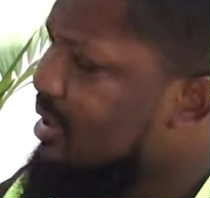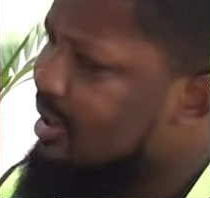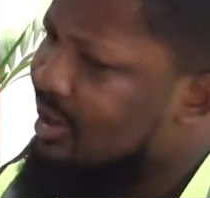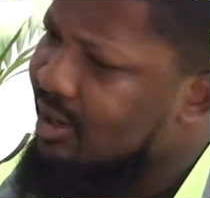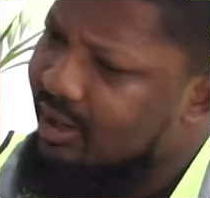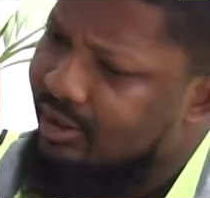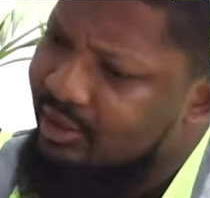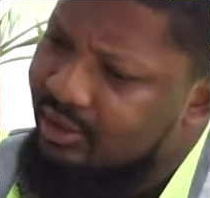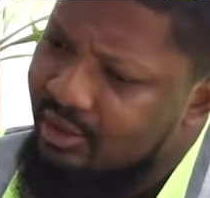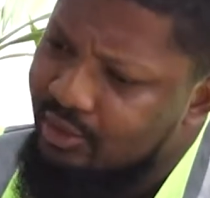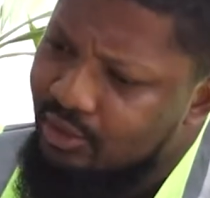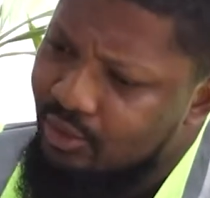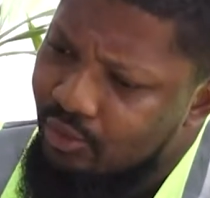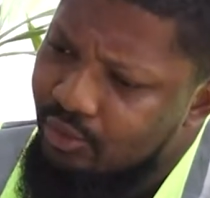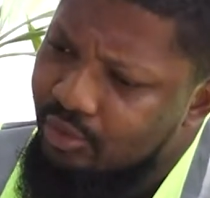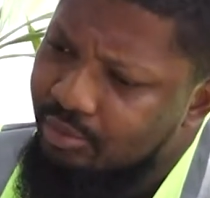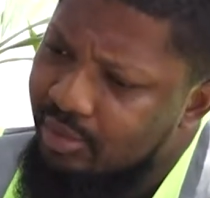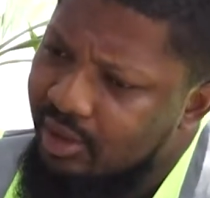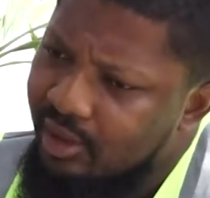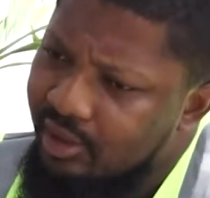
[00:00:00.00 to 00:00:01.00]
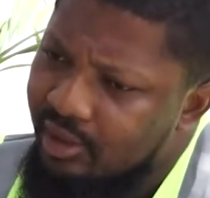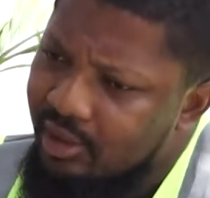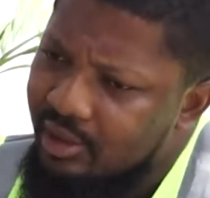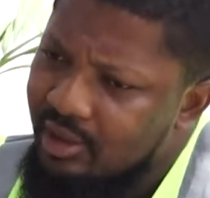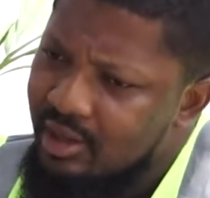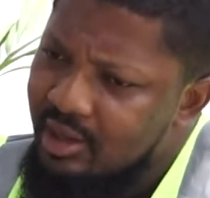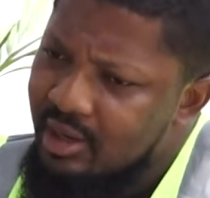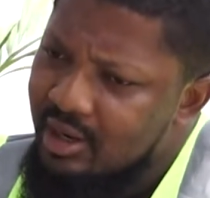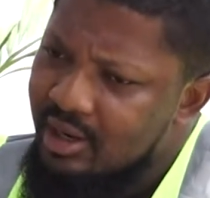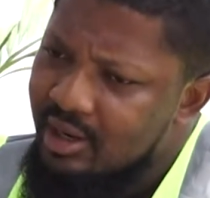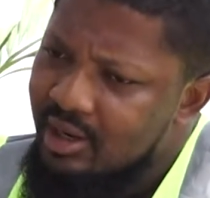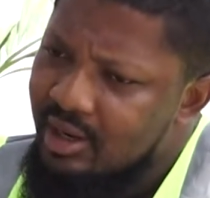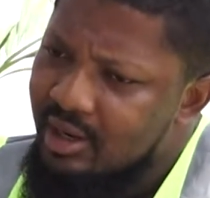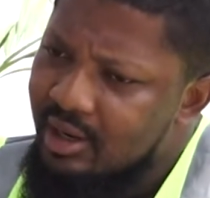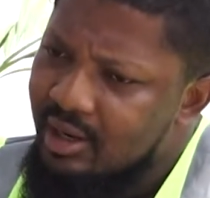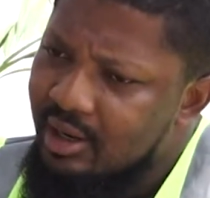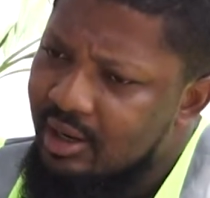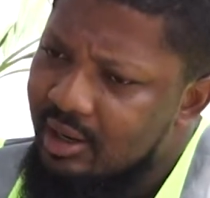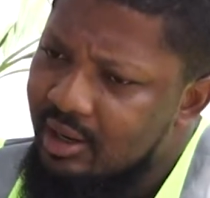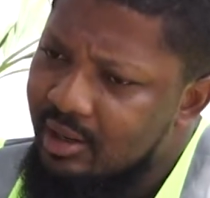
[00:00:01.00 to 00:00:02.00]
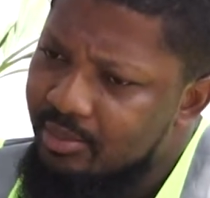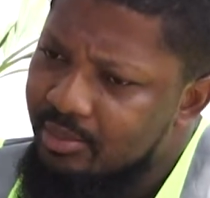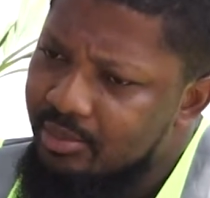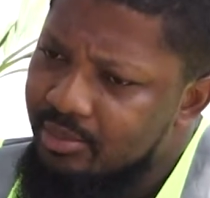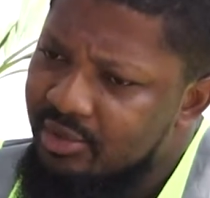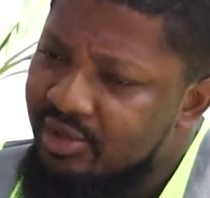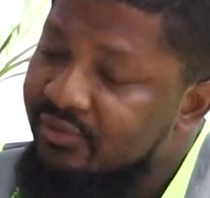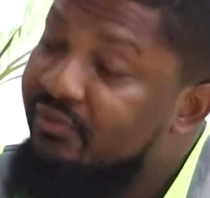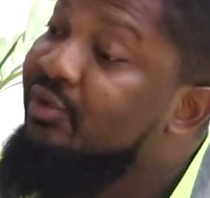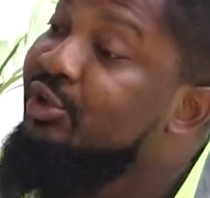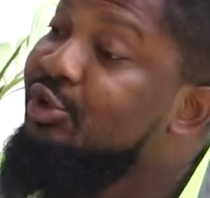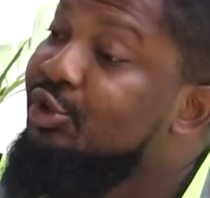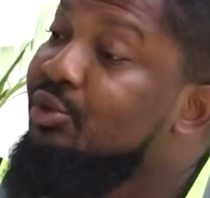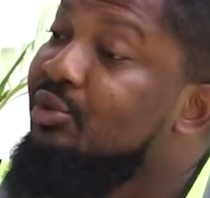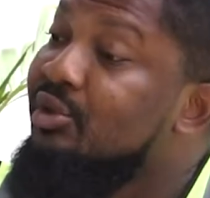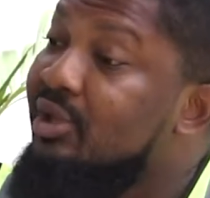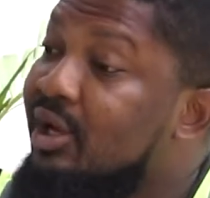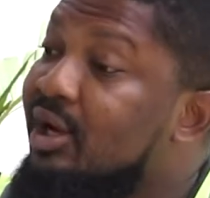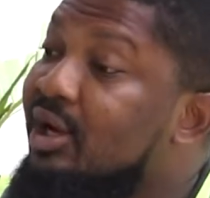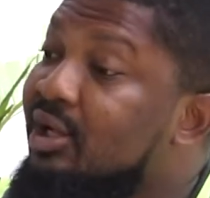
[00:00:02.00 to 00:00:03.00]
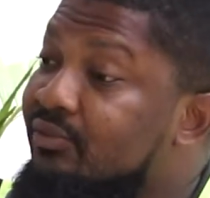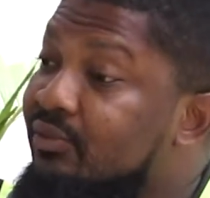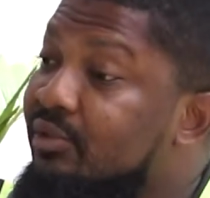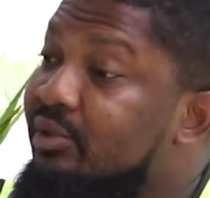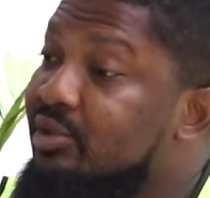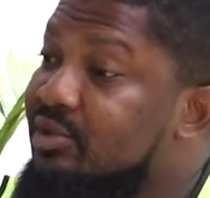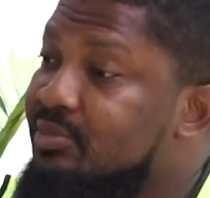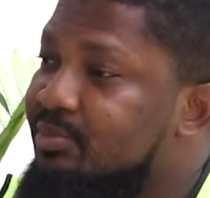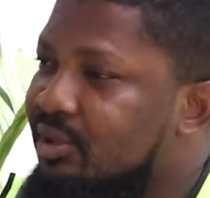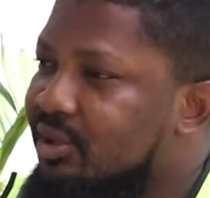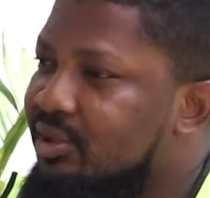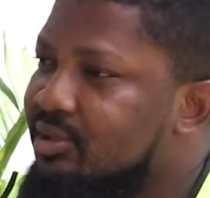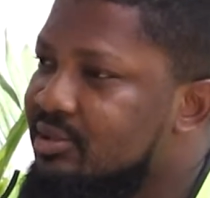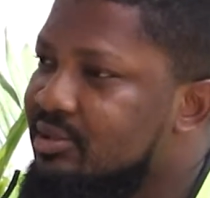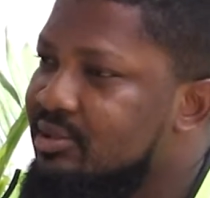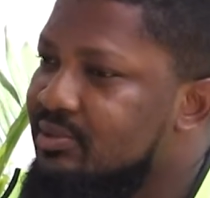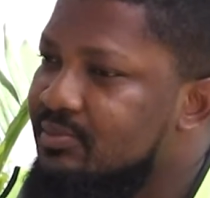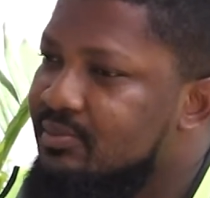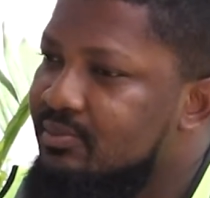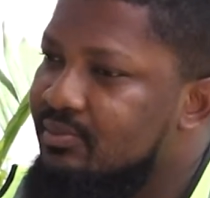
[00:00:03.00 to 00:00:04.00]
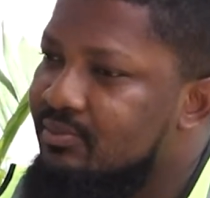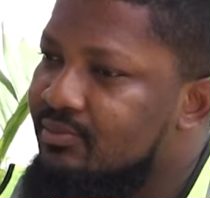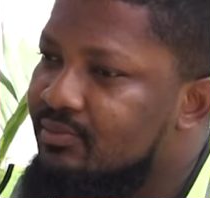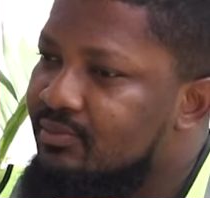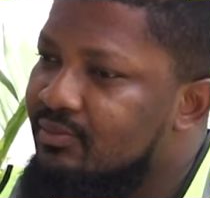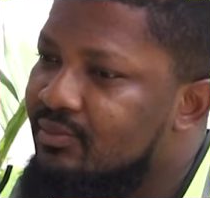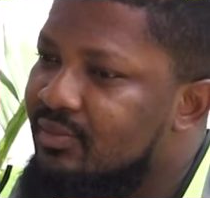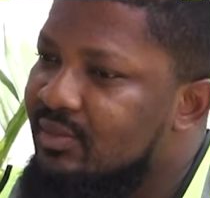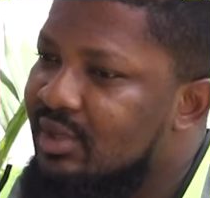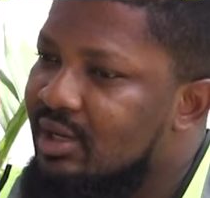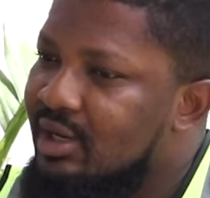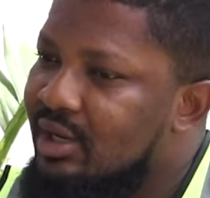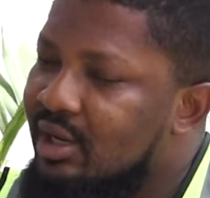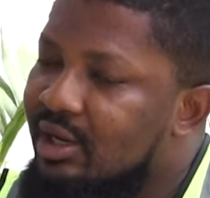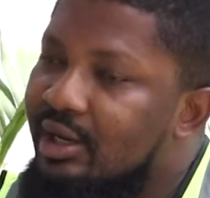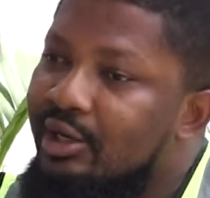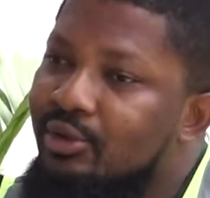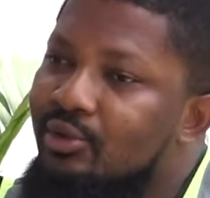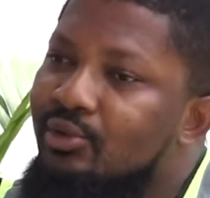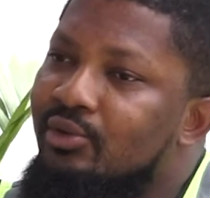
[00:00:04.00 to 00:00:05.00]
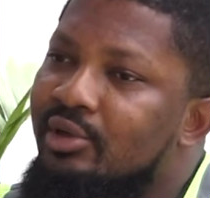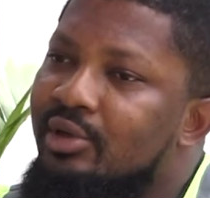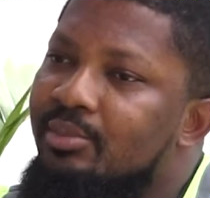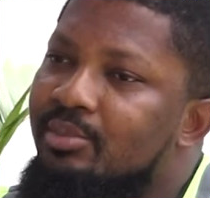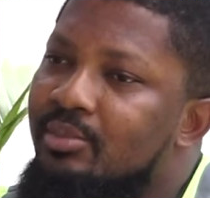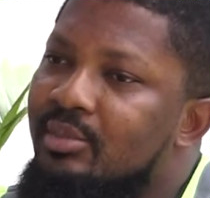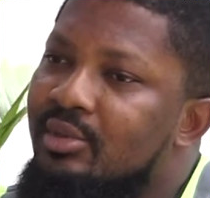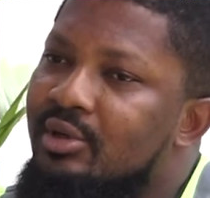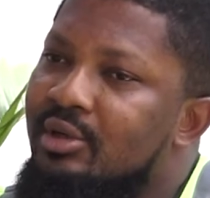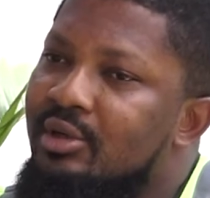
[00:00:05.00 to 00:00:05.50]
and he told me the vision he had for this place. And I told him,